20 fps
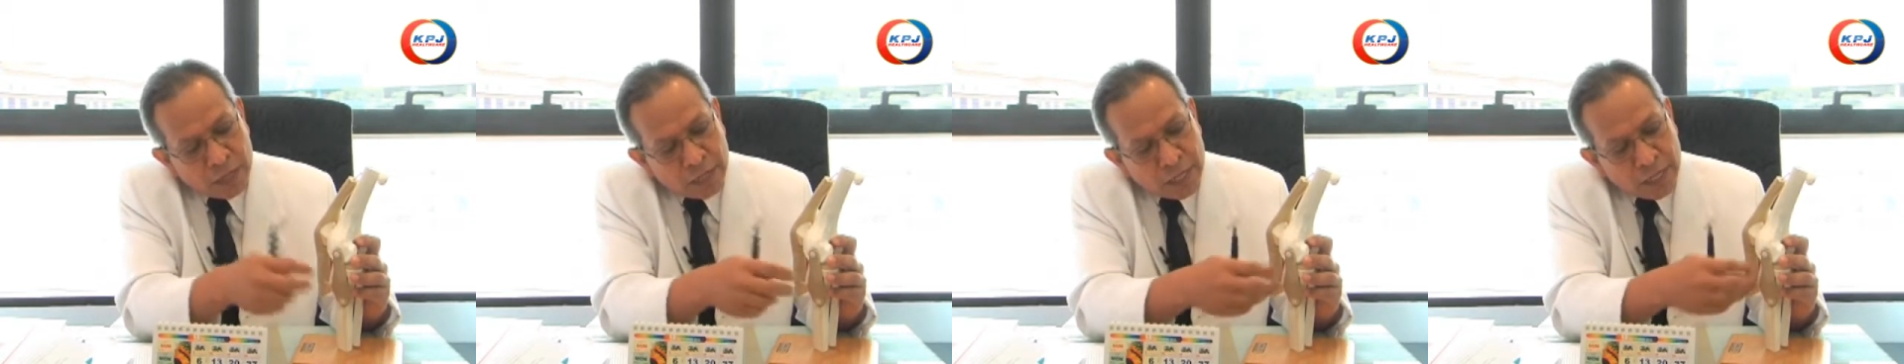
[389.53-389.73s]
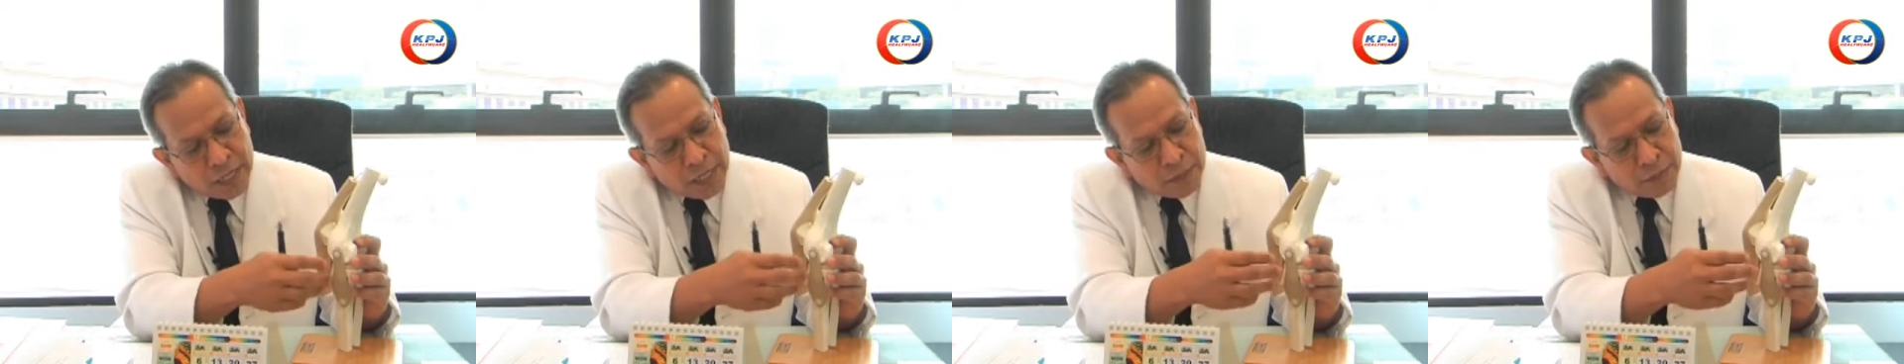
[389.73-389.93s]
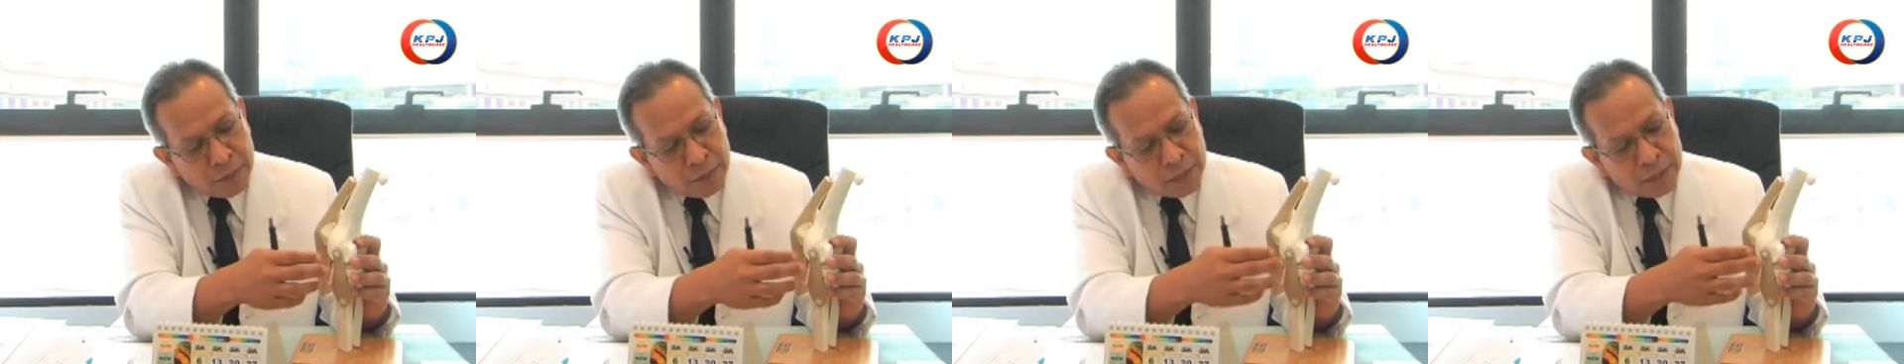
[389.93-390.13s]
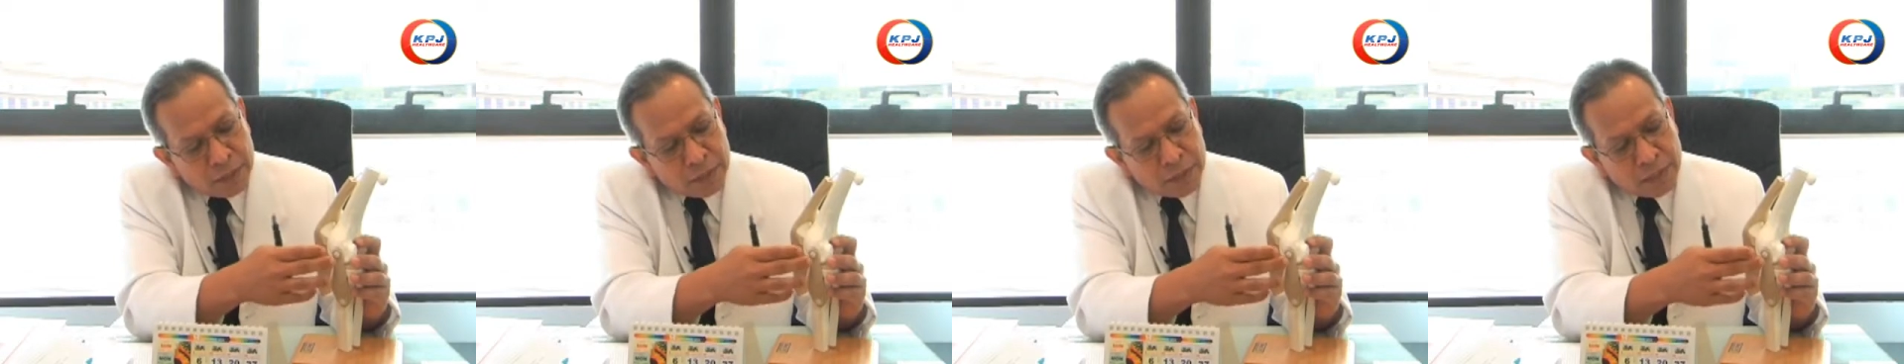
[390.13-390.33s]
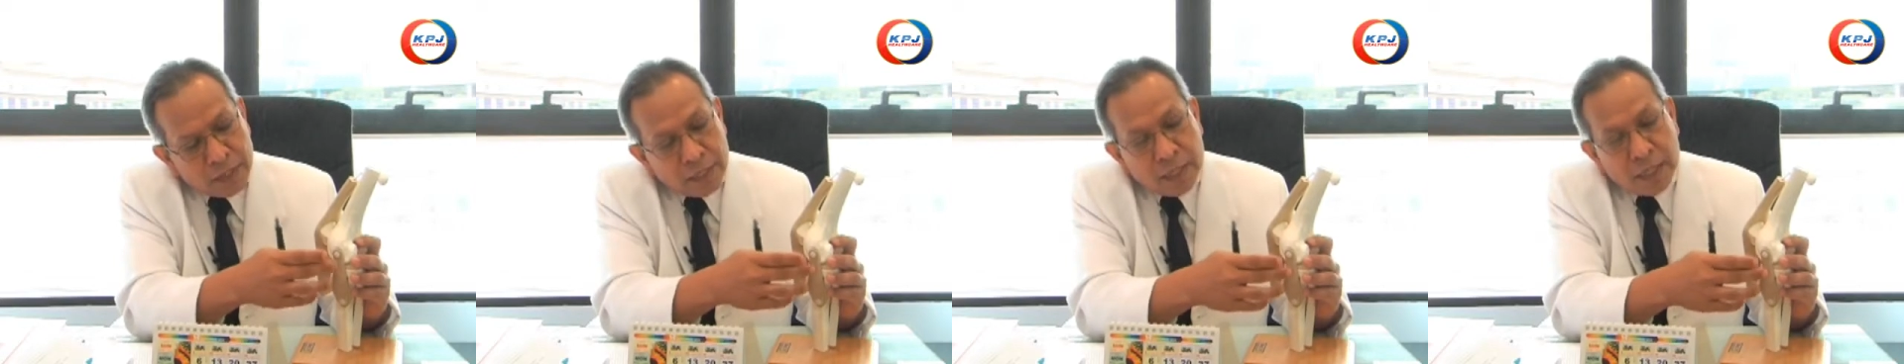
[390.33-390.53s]
the ligament,
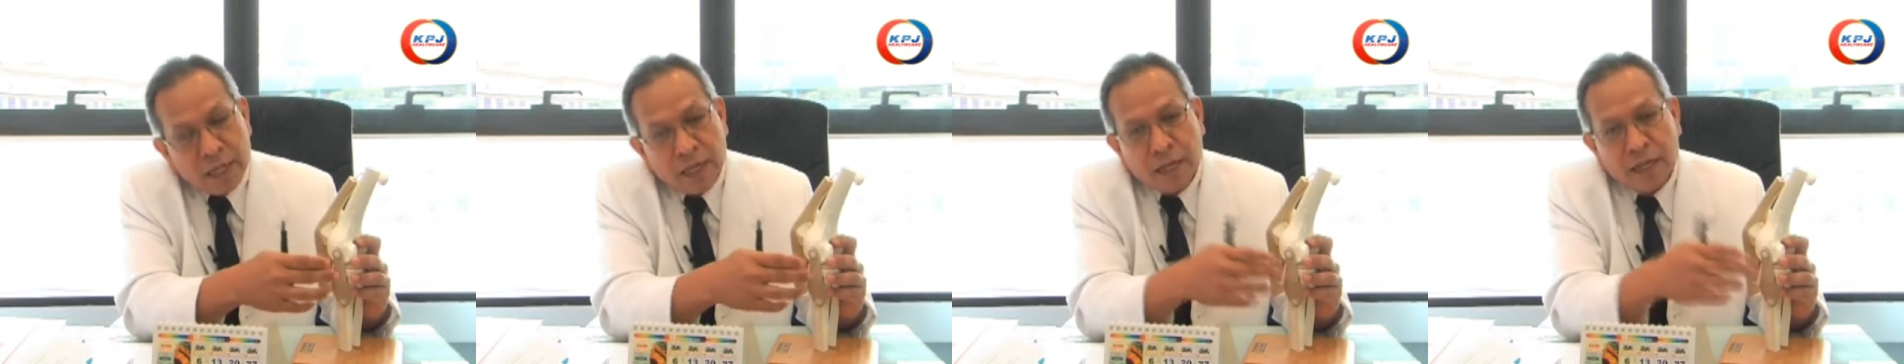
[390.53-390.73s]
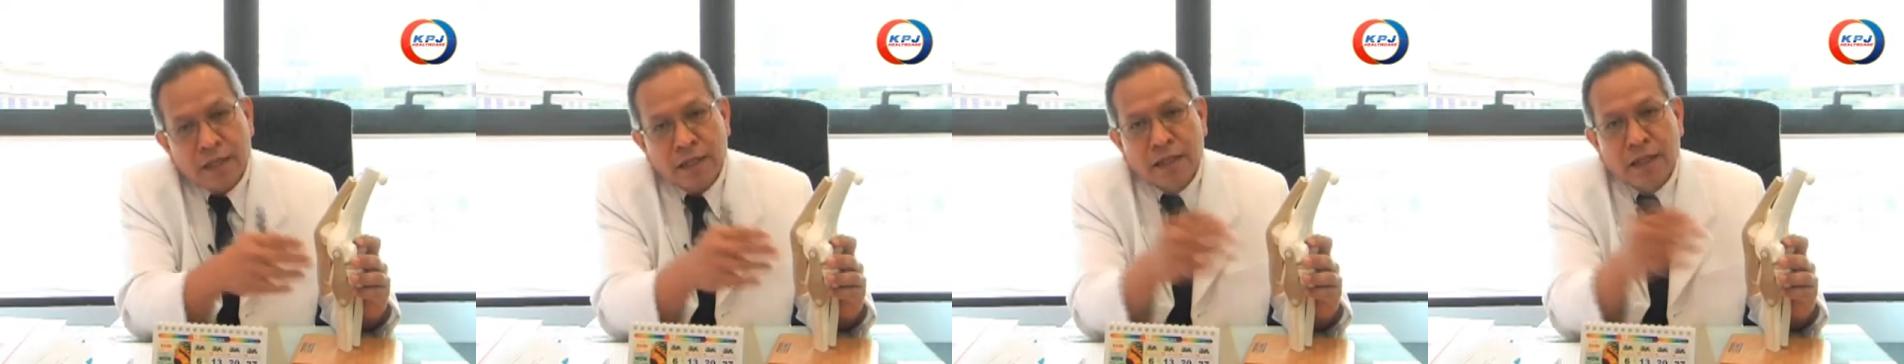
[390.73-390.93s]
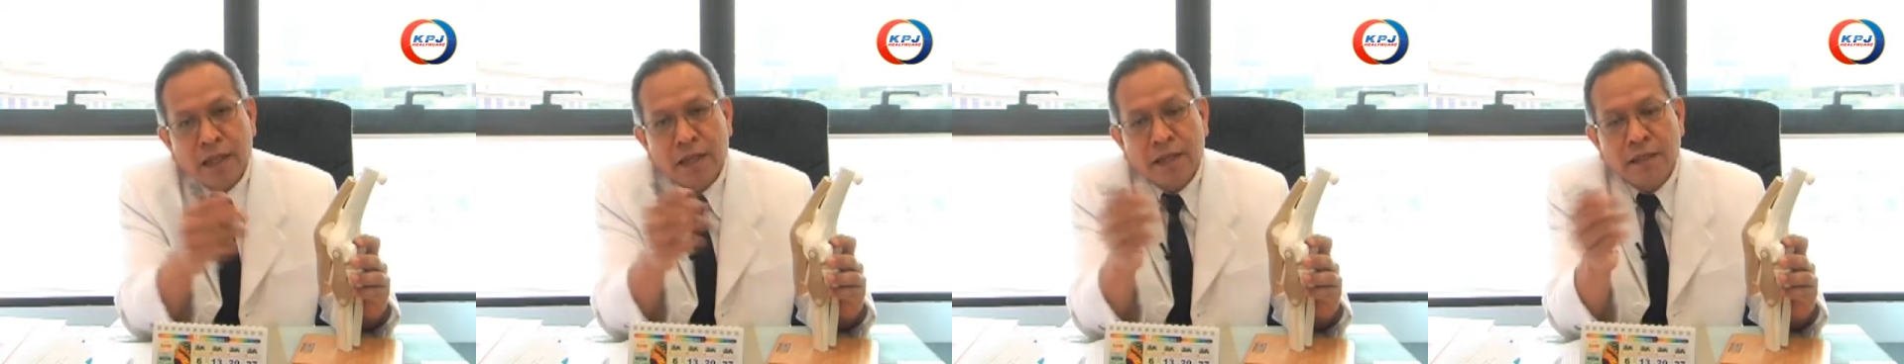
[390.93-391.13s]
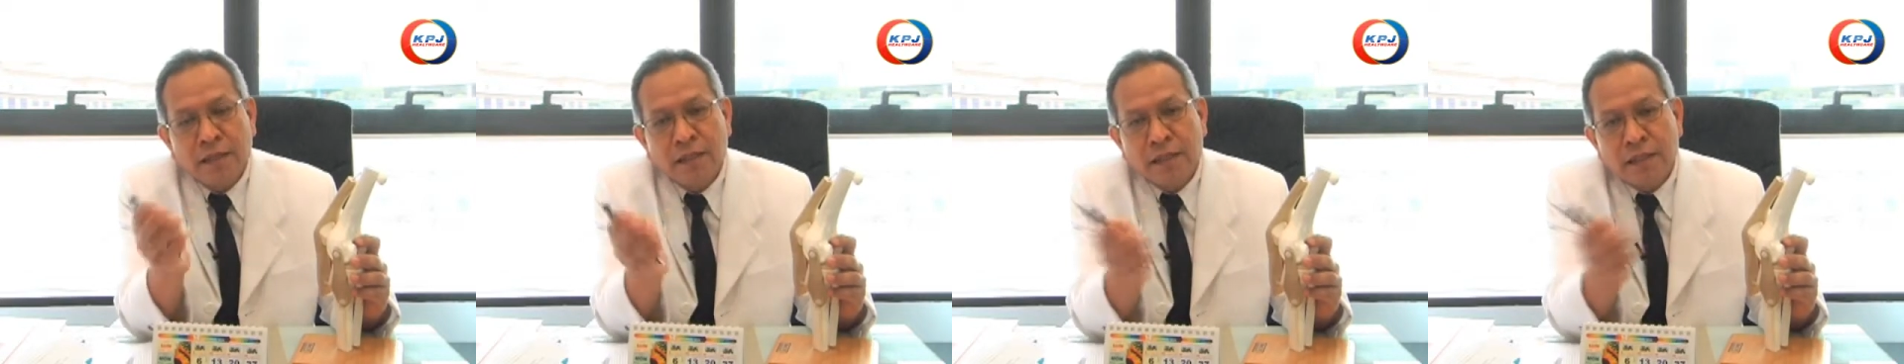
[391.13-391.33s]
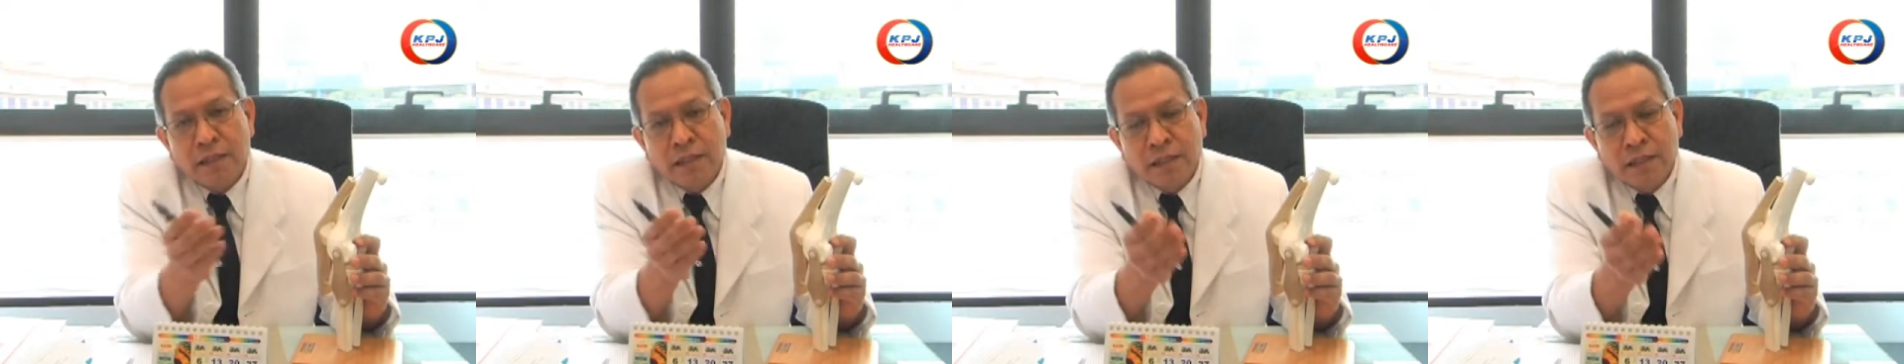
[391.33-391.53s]
and then